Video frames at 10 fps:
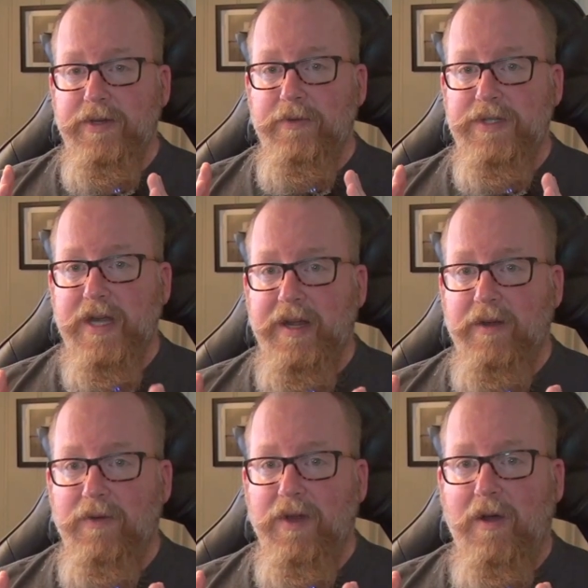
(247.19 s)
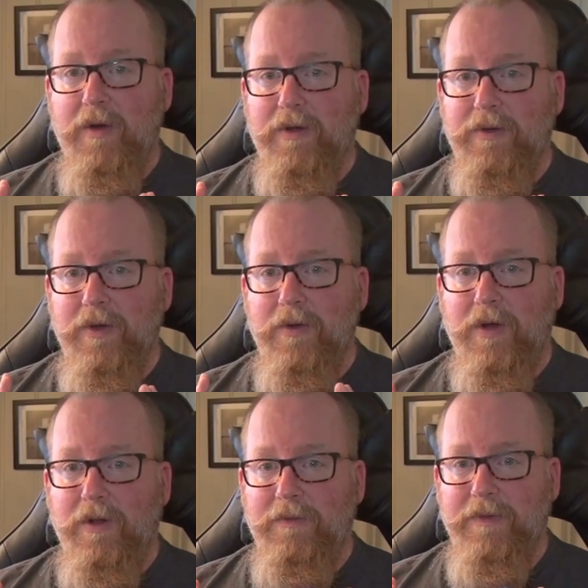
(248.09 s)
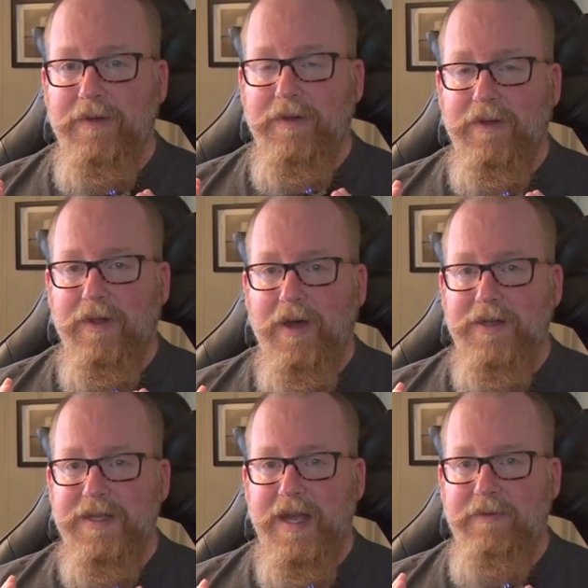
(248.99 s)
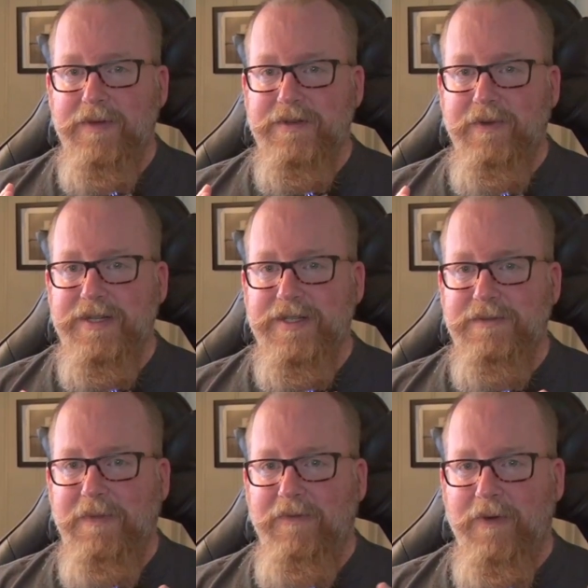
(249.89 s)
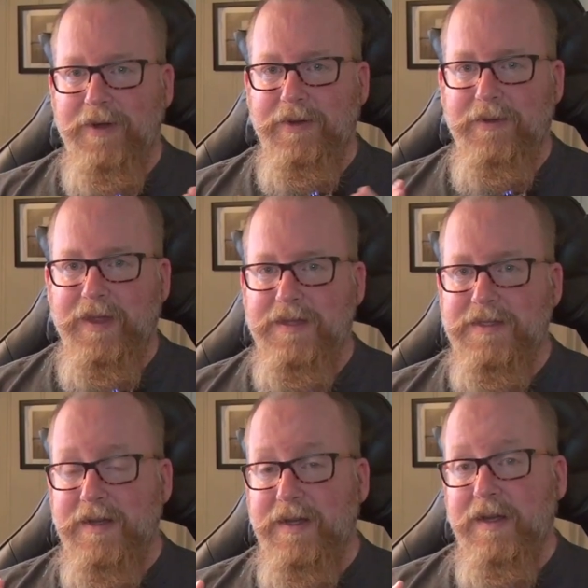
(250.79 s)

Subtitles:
Do check your local laws and restrictions before you do this.